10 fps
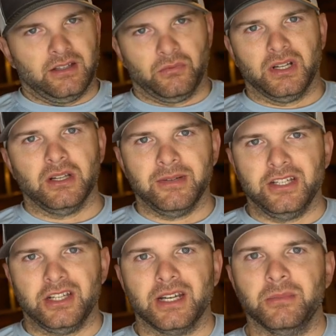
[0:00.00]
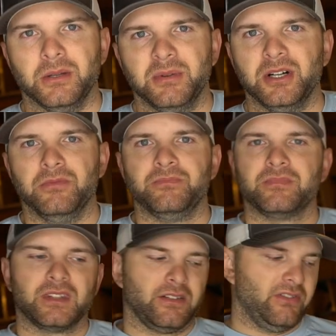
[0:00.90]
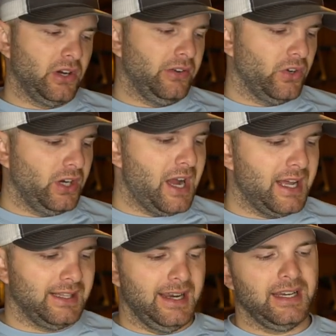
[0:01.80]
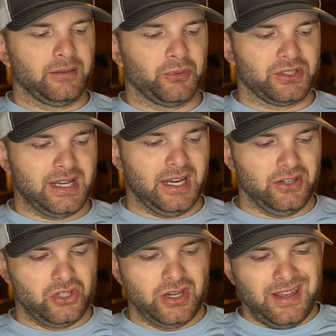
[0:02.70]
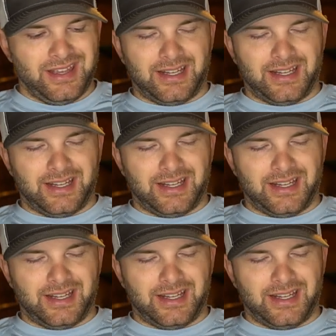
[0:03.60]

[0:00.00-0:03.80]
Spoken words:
reel them in, you get them to the boat. Very, very high landing percentage.